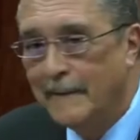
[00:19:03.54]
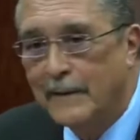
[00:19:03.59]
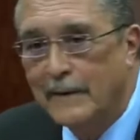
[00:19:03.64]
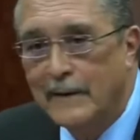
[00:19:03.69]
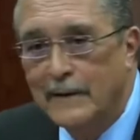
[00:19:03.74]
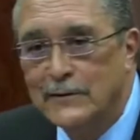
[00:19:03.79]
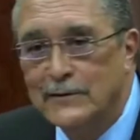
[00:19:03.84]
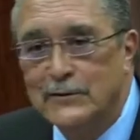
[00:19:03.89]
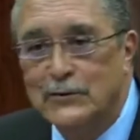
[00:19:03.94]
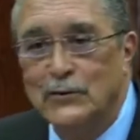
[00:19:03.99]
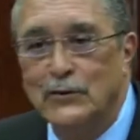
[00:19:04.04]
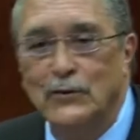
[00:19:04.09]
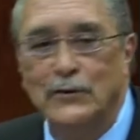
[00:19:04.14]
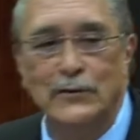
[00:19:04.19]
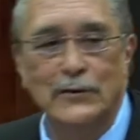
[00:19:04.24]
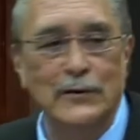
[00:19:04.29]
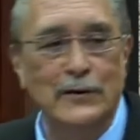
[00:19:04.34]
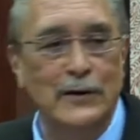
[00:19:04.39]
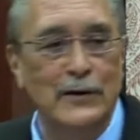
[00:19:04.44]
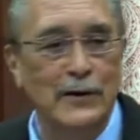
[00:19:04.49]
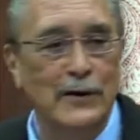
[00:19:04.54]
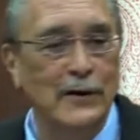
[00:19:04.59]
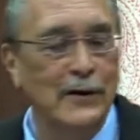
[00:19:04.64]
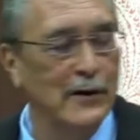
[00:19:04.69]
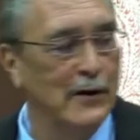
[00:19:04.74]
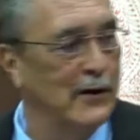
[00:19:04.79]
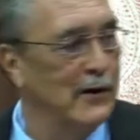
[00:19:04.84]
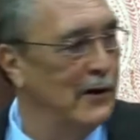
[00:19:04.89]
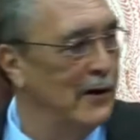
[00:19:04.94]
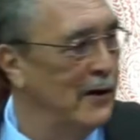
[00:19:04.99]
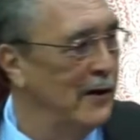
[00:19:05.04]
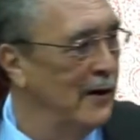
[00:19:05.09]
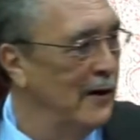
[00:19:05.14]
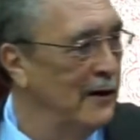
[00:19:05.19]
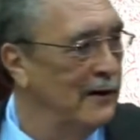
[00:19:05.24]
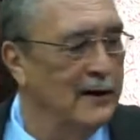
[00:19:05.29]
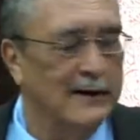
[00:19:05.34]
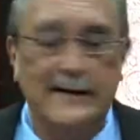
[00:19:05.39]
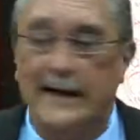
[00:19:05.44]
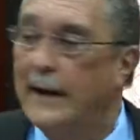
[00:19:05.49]
Soon, the
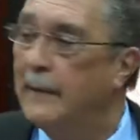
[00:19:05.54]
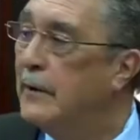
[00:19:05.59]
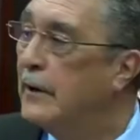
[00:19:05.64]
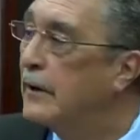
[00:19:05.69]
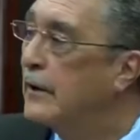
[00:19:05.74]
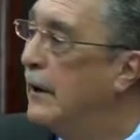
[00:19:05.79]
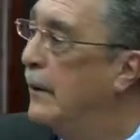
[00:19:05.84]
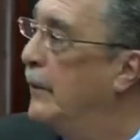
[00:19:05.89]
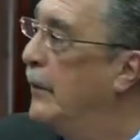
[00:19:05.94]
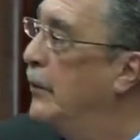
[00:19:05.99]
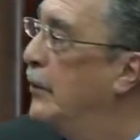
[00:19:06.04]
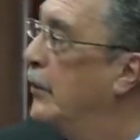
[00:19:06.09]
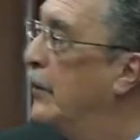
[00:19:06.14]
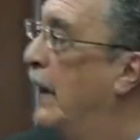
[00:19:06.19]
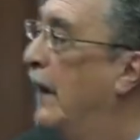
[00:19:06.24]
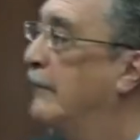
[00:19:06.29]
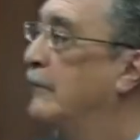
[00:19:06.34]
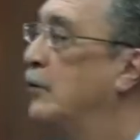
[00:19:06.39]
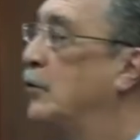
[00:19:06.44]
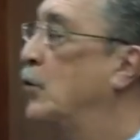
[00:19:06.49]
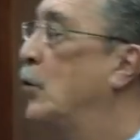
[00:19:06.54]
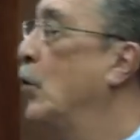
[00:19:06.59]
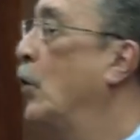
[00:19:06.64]
time will come when you have to talk